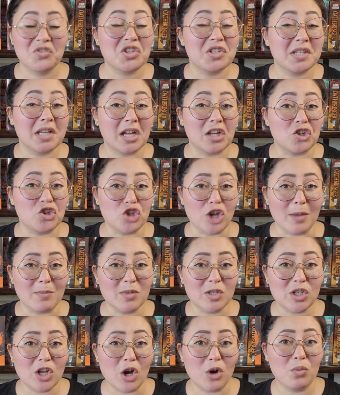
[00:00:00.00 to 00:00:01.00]
just like a
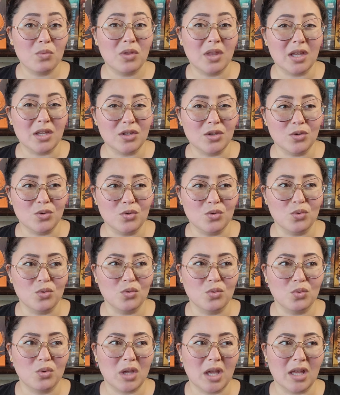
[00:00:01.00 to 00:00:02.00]
gemstone that
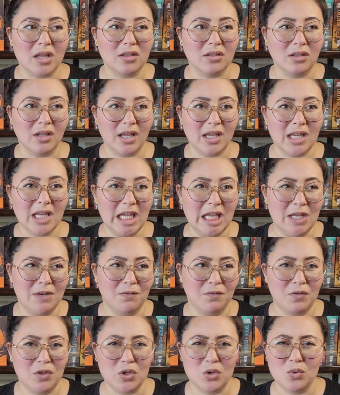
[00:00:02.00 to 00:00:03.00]
you can like
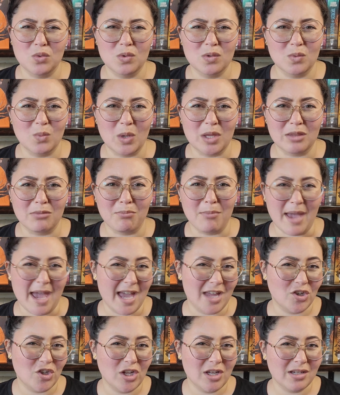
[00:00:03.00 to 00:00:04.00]
infuse with
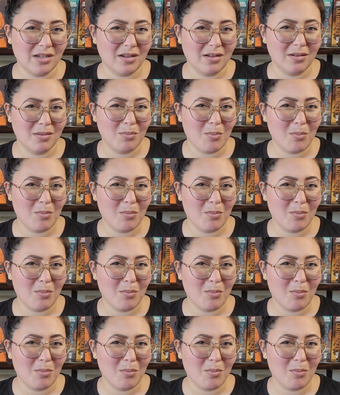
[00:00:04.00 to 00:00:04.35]
magic